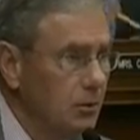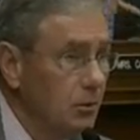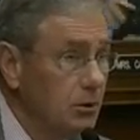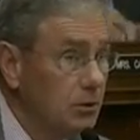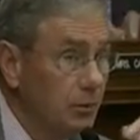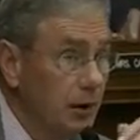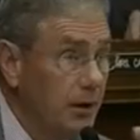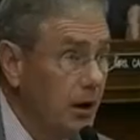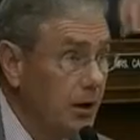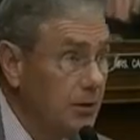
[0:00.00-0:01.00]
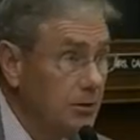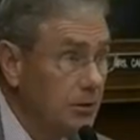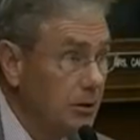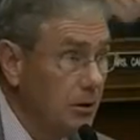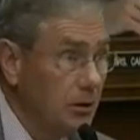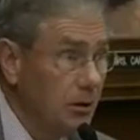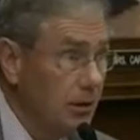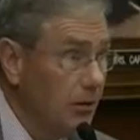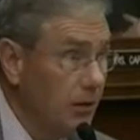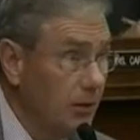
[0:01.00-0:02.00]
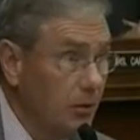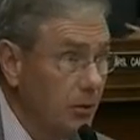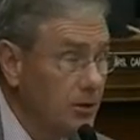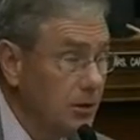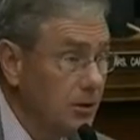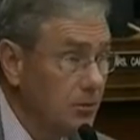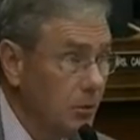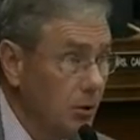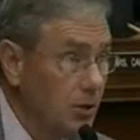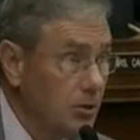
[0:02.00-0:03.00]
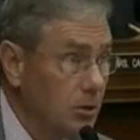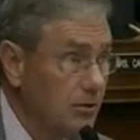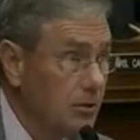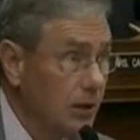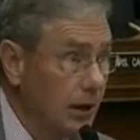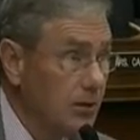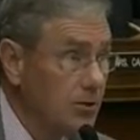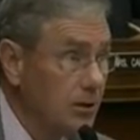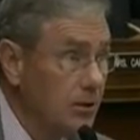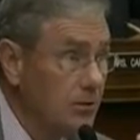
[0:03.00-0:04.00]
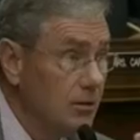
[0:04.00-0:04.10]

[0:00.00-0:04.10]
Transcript: which to my knowledge, they don't have mortgage servicing asset